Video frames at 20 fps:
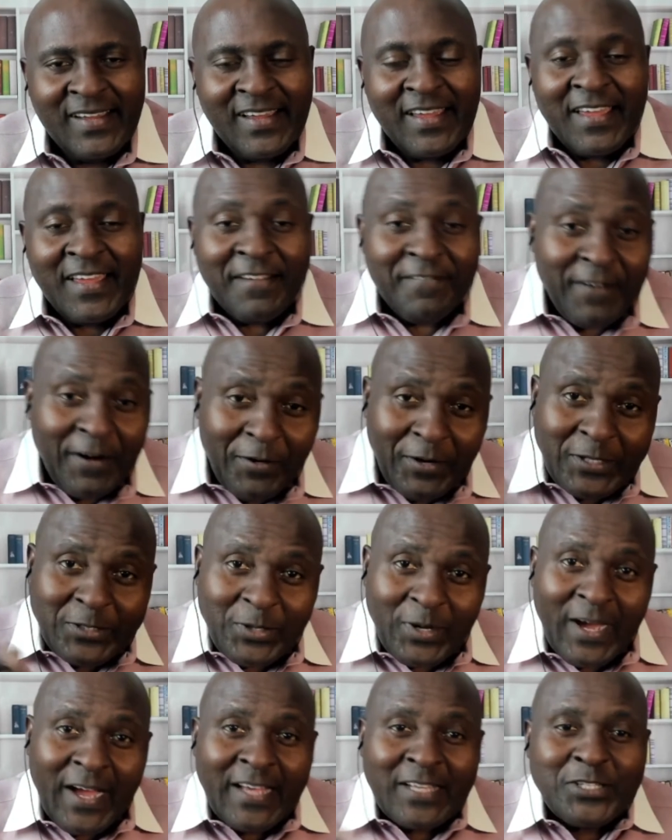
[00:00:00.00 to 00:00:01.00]
If I were to
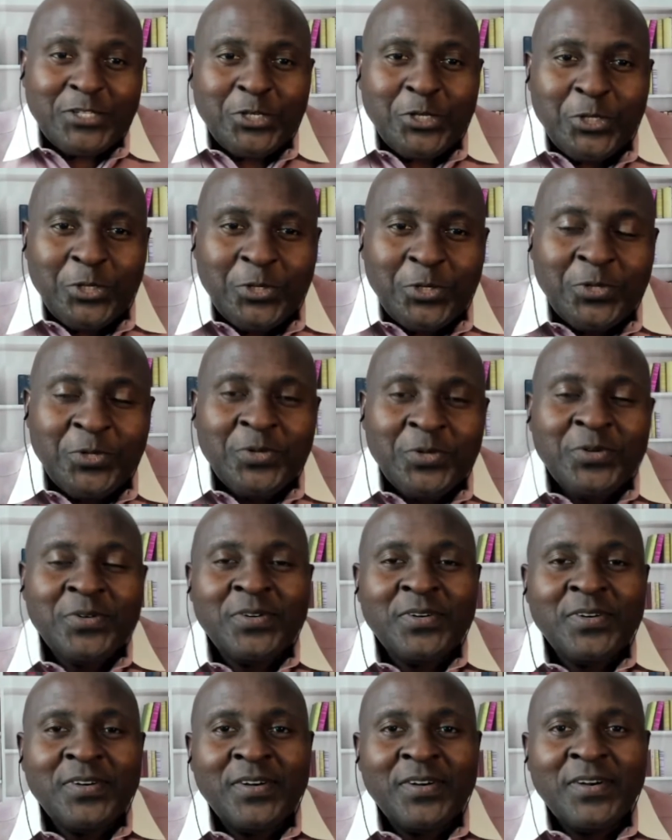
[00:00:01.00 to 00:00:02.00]
ask you,
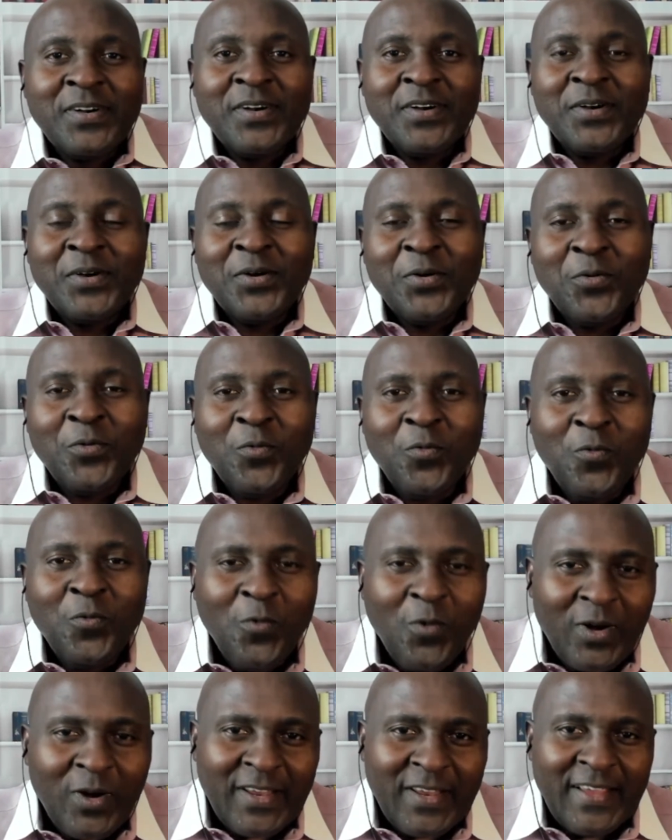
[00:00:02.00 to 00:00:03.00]

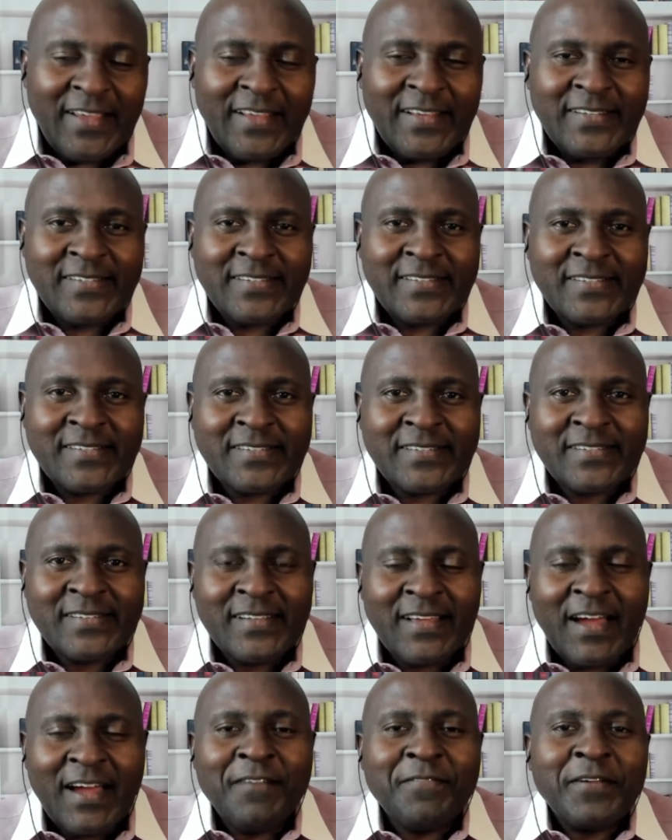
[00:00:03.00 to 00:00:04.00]
what is
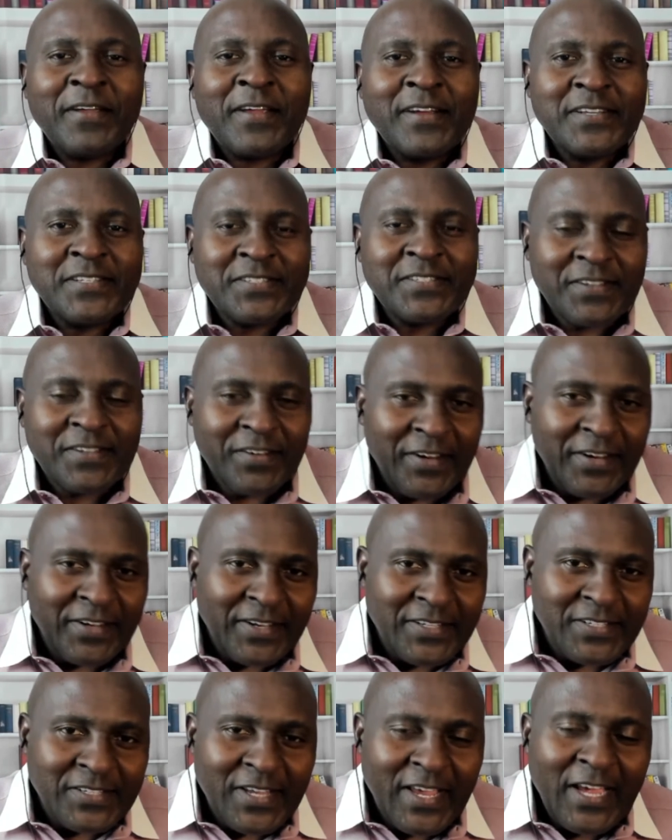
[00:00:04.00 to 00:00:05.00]
Africa's
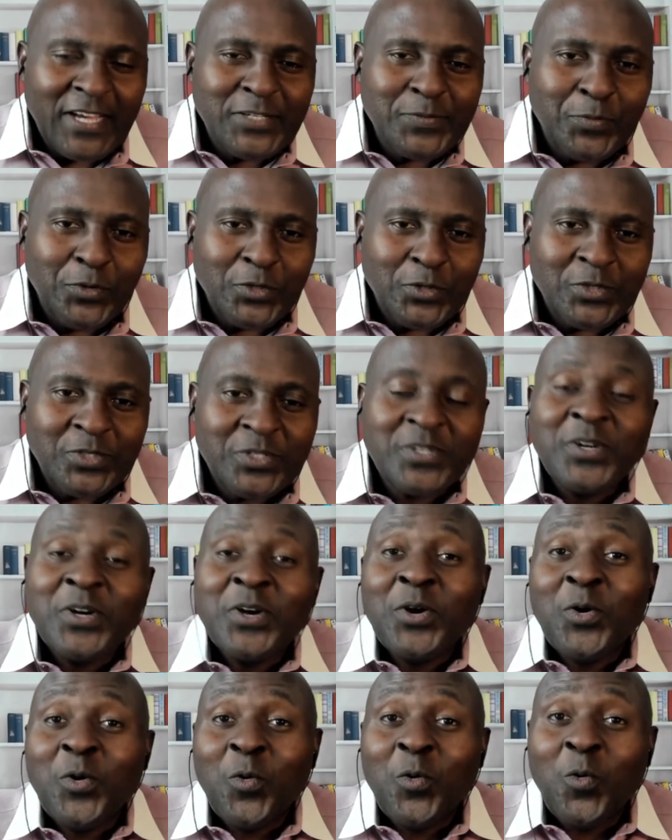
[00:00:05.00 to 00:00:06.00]
greatest export?
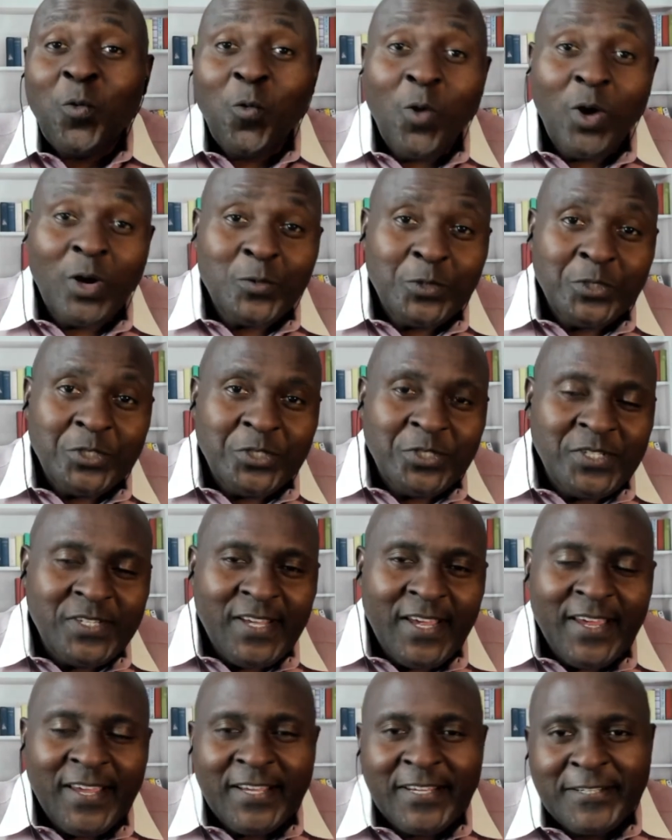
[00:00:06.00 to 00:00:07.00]
What would you
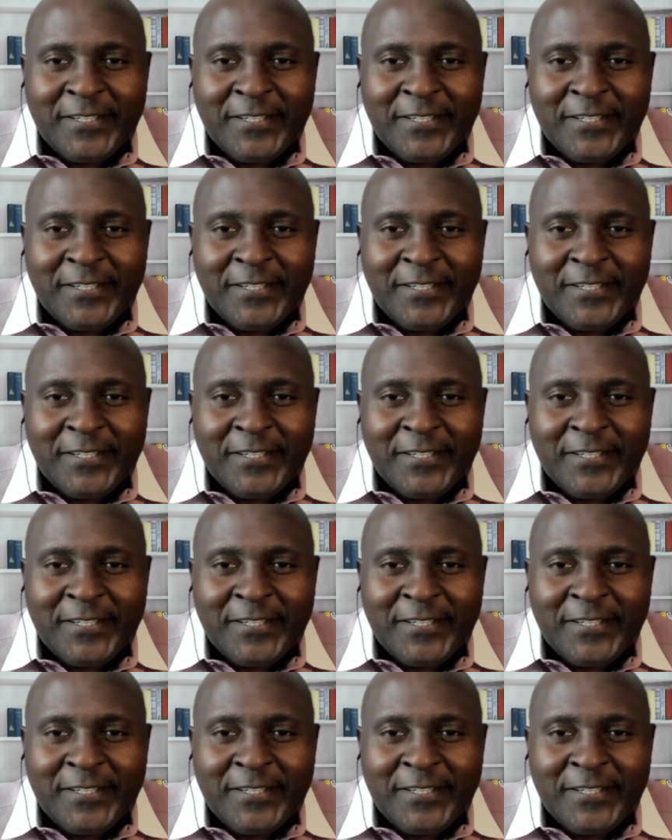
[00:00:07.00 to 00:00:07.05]
say?